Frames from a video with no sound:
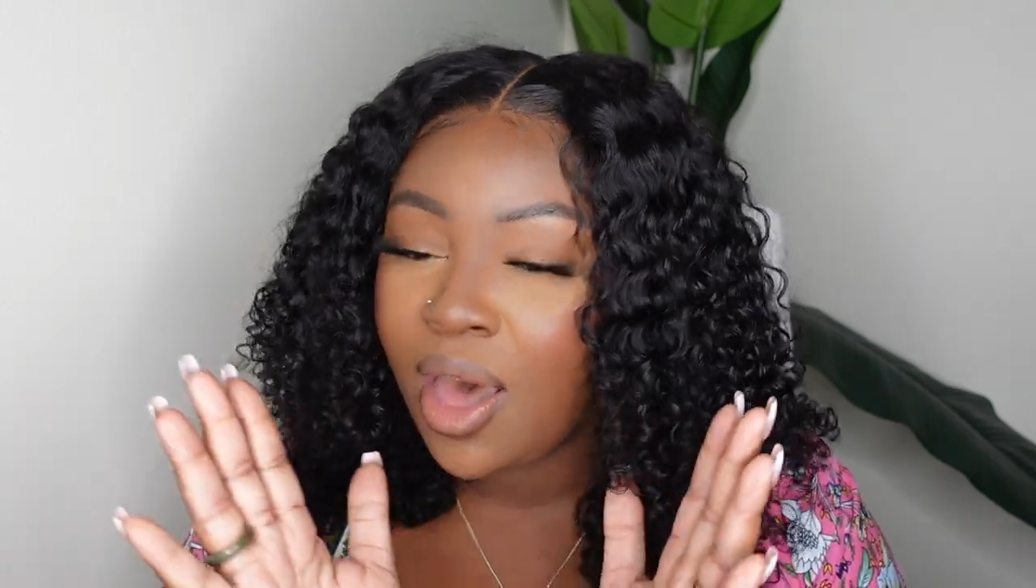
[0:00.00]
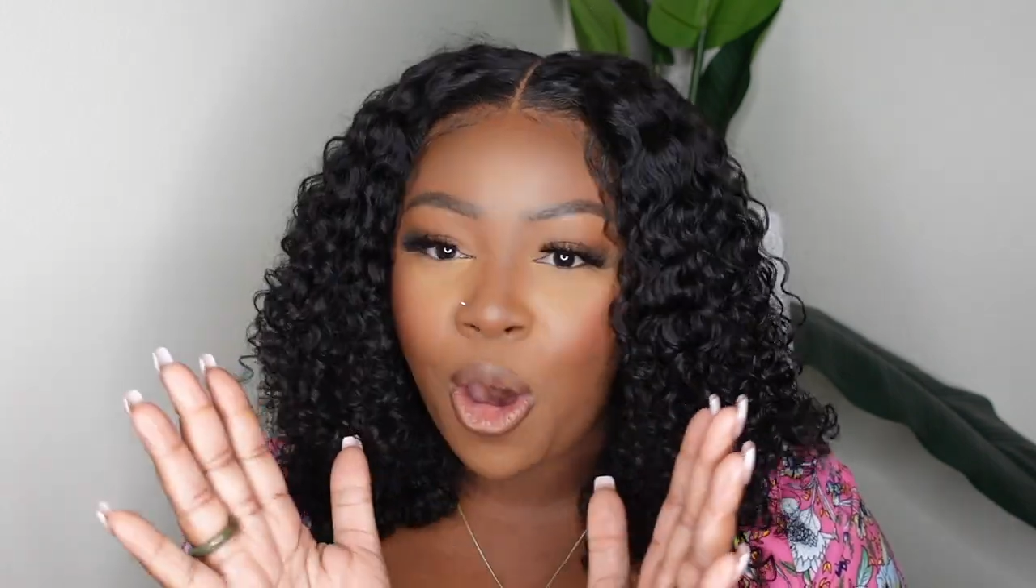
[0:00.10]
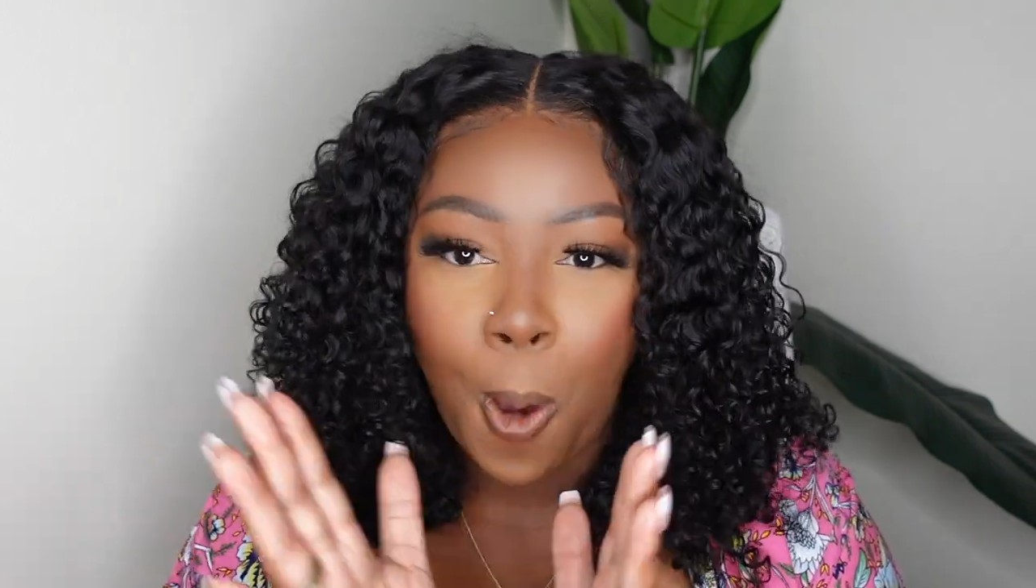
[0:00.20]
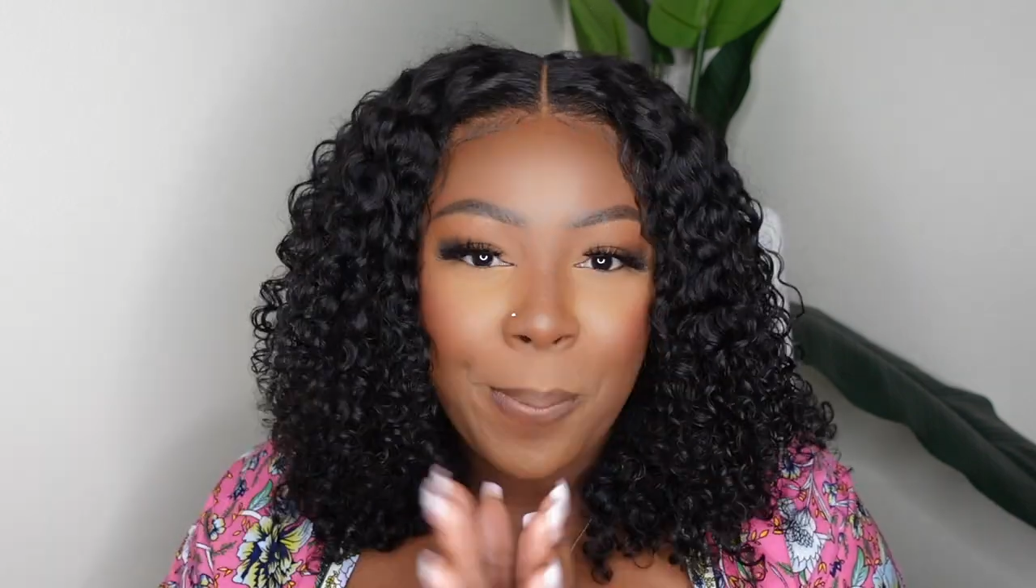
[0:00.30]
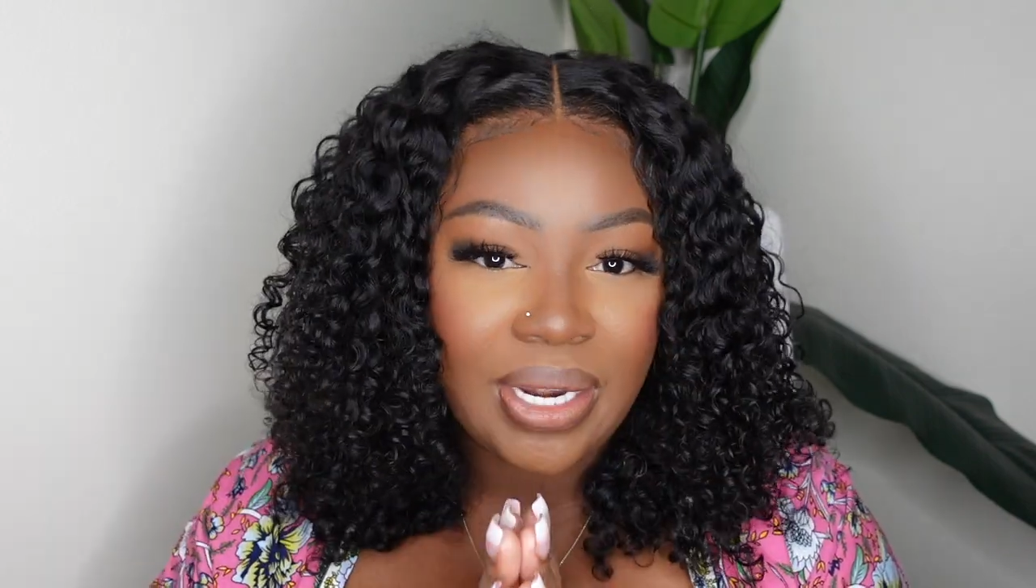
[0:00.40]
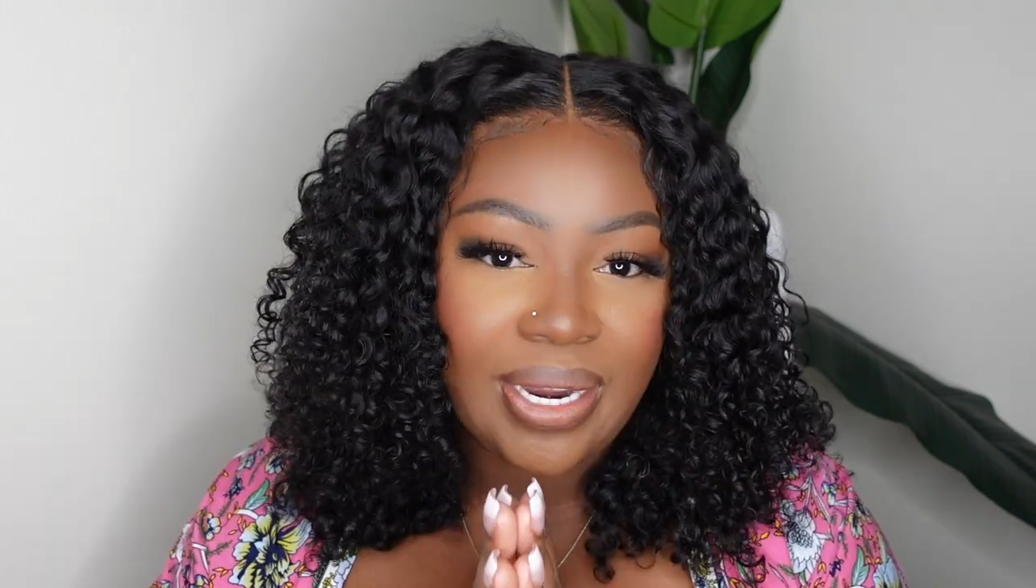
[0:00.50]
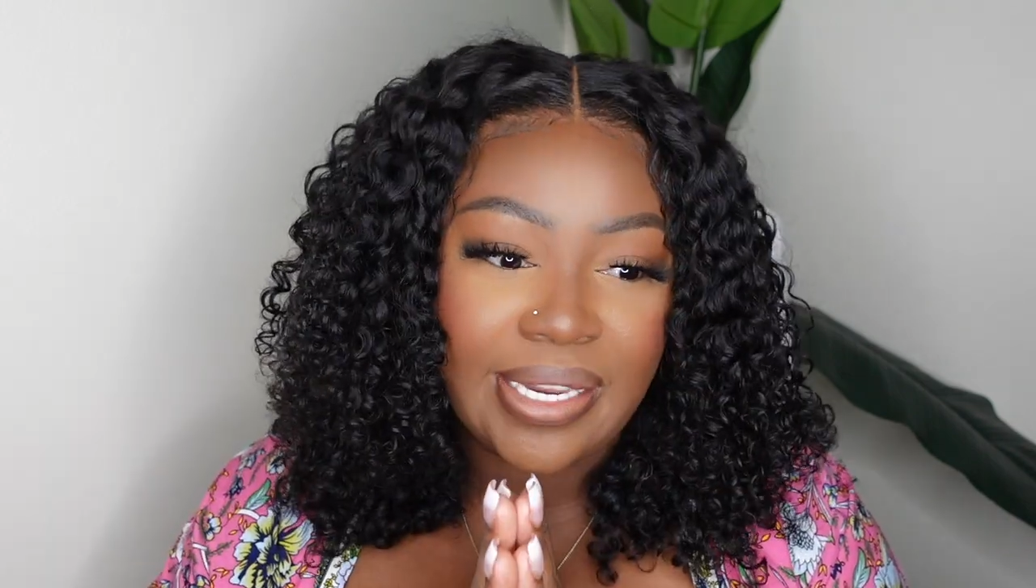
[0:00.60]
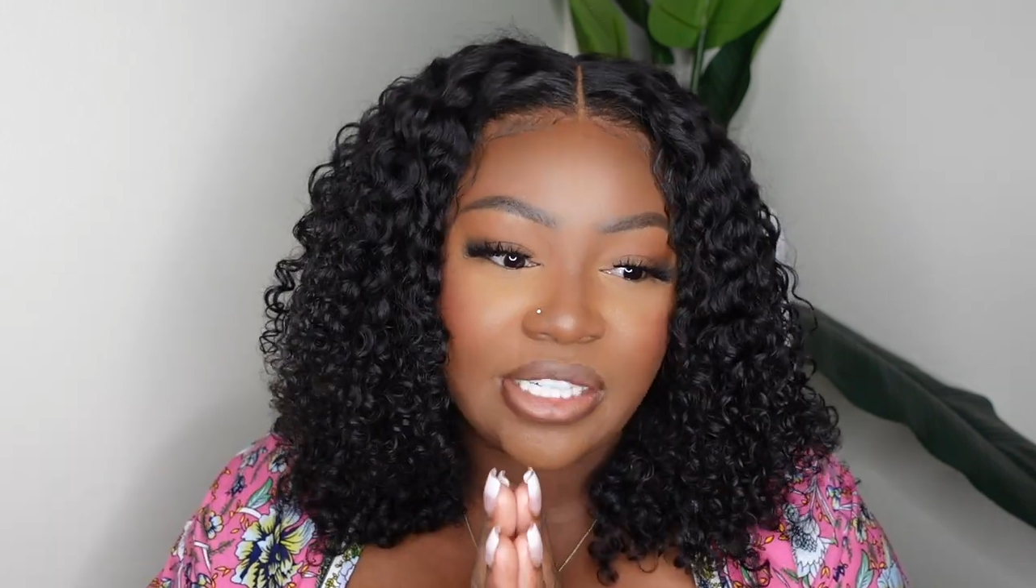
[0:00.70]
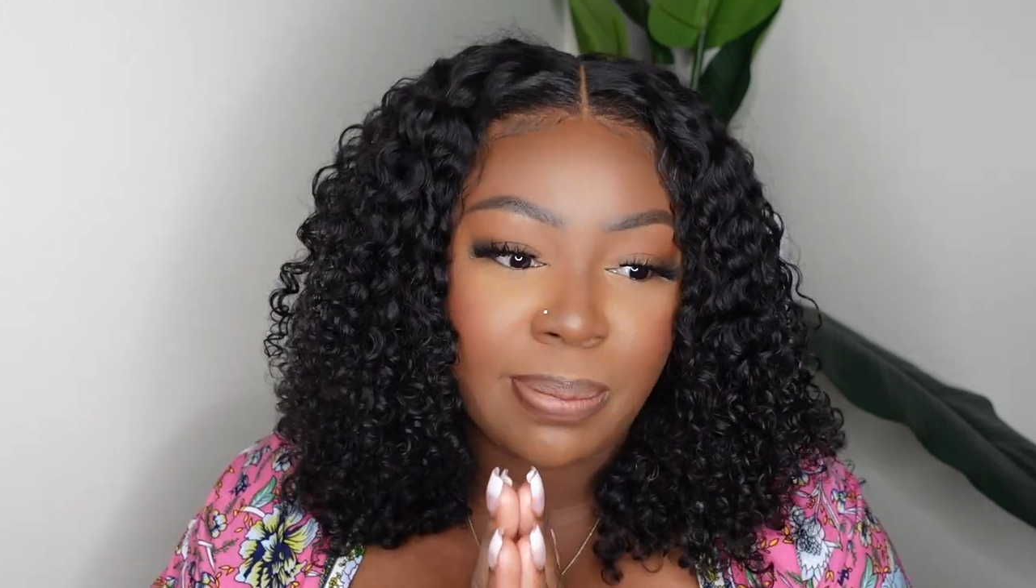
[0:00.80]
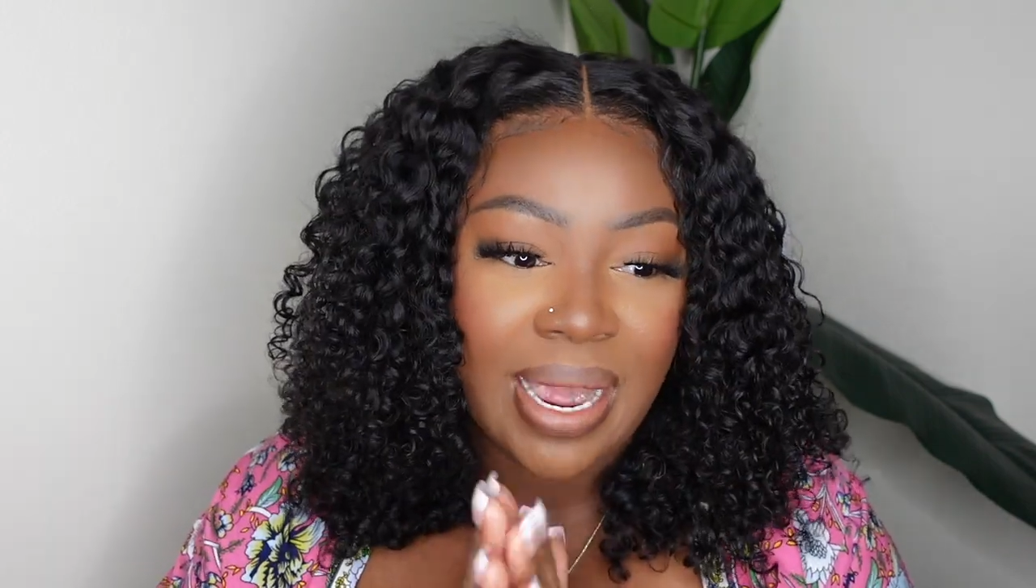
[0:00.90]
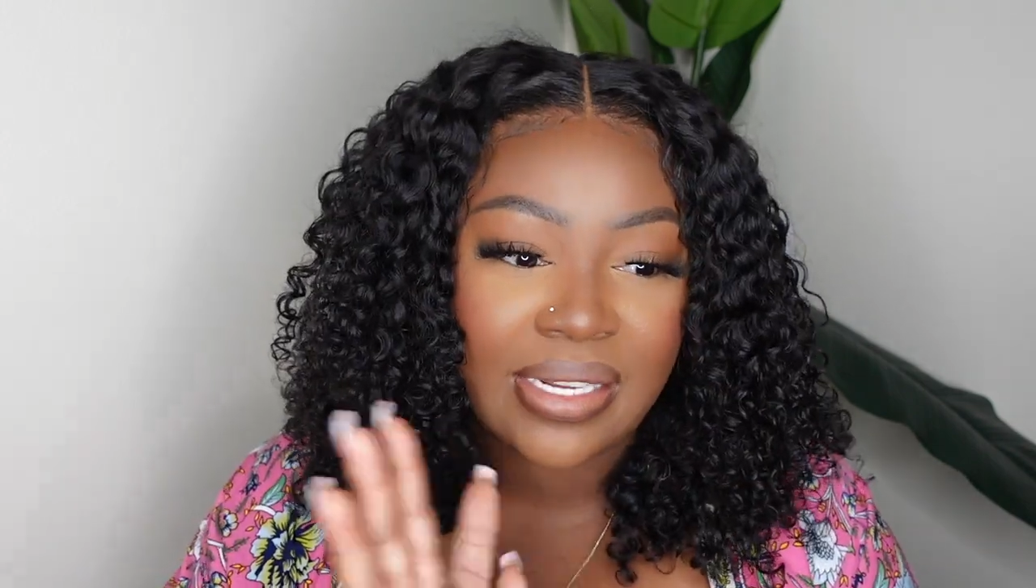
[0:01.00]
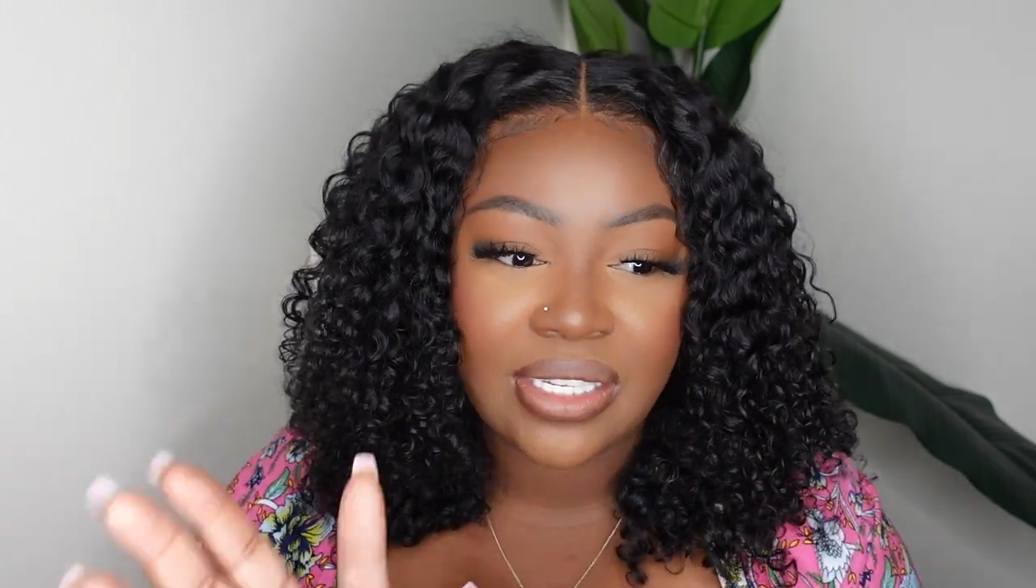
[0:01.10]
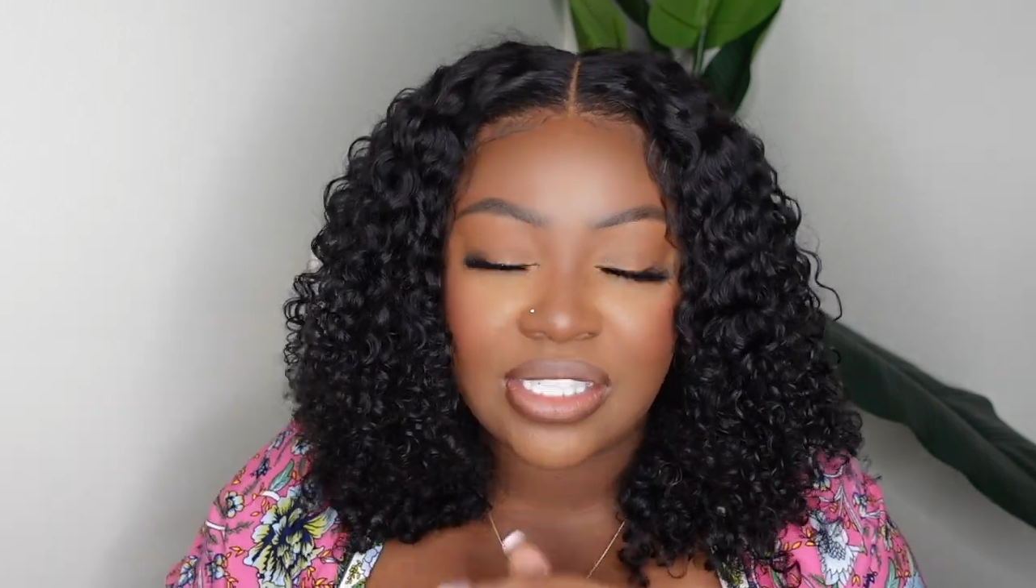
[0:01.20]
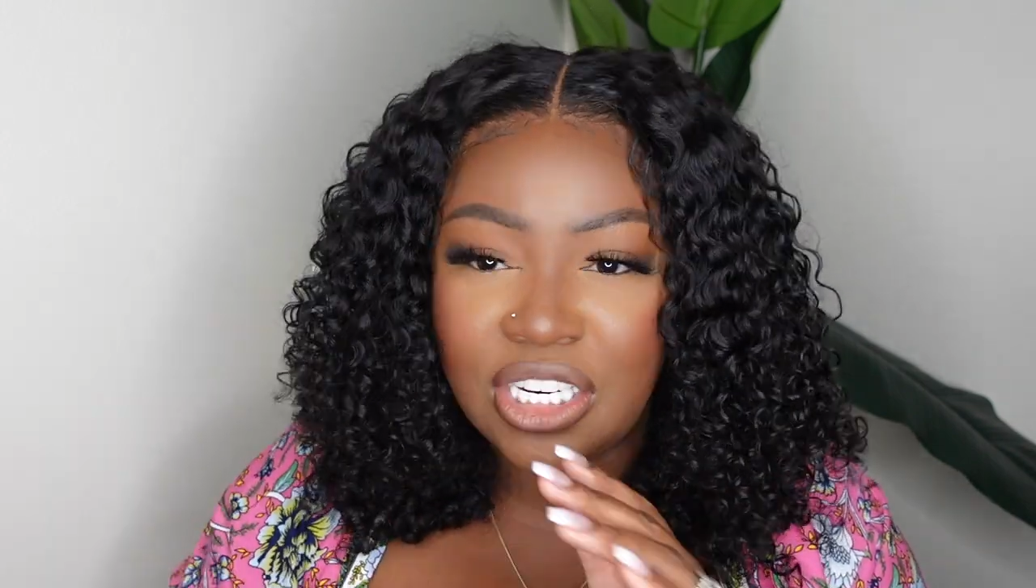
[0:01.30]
opened Easter baskets,